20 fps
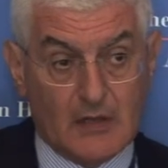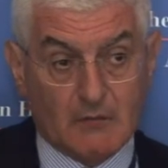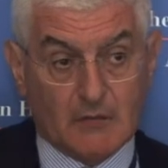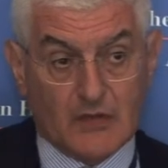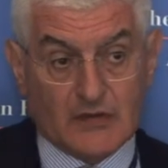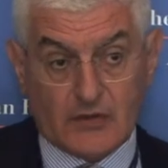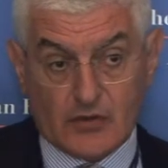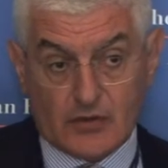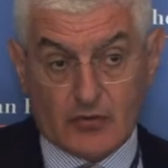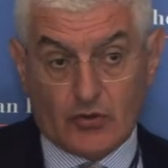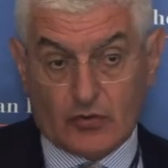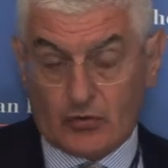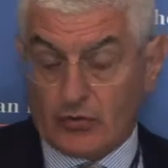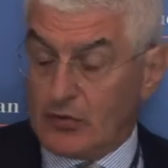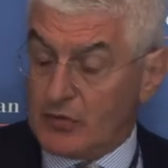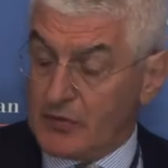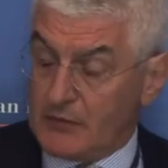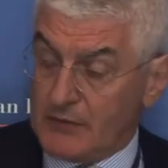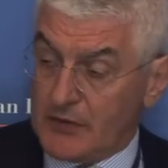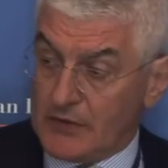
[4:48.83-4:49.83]
but it's not
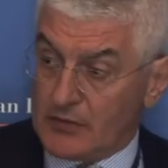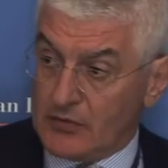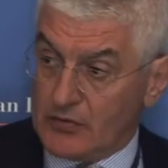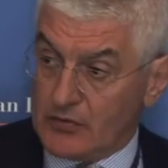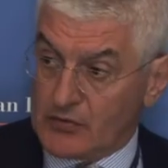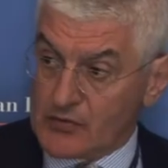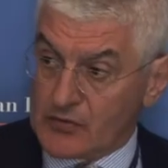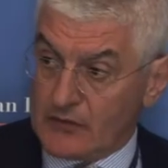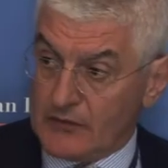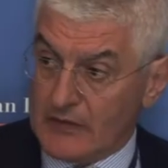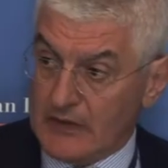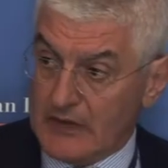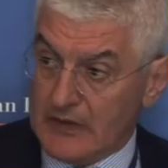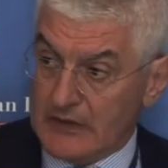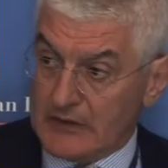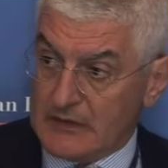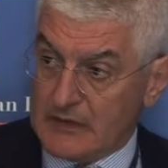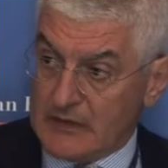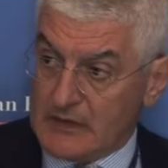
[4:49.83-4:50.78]
only because of that.